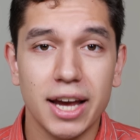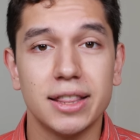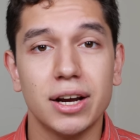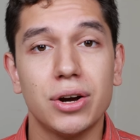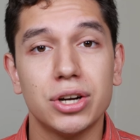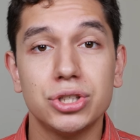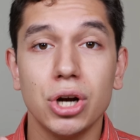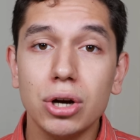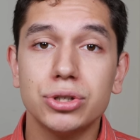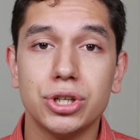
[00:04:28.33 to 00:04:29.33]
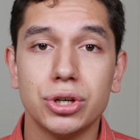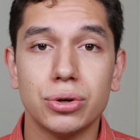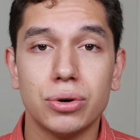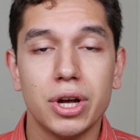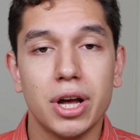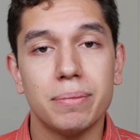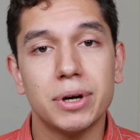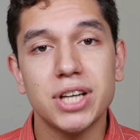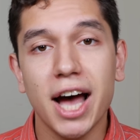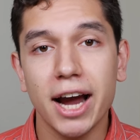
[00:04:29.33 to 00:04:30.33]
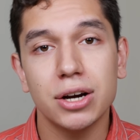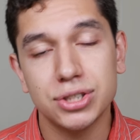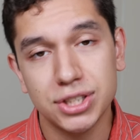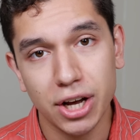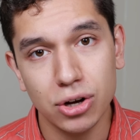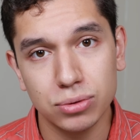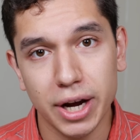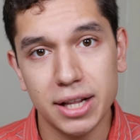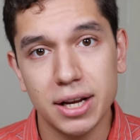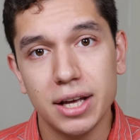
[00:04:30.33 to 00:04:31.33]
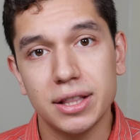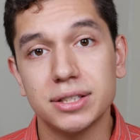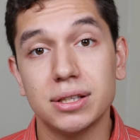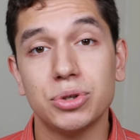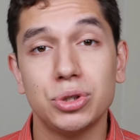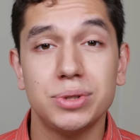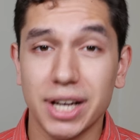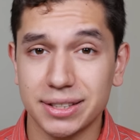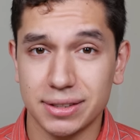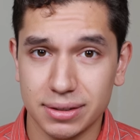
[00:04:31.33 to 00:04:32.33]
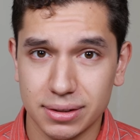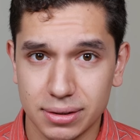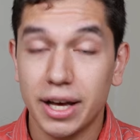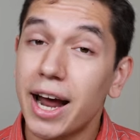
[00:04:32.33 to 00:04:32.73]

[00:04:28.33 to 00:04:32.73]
and they're gonna charge you a much higher sale rate than someone who doesn't.